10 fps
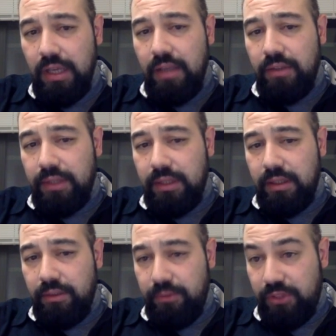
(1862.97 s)

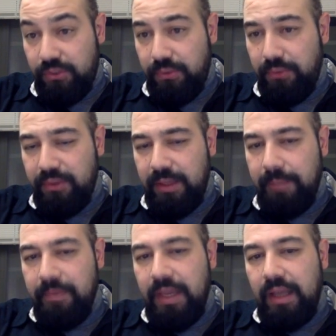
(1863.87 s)
which is 50,
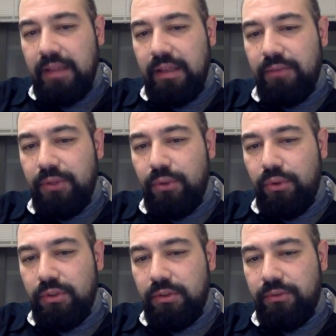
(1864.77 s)
and then we go
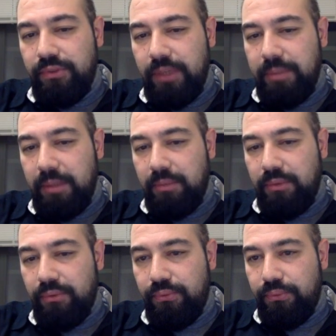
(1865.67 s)
to the frame number
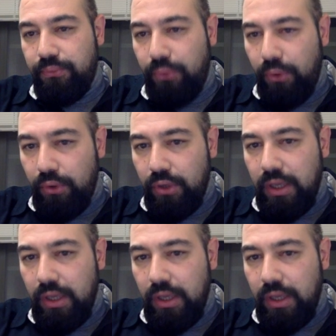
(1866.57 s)
4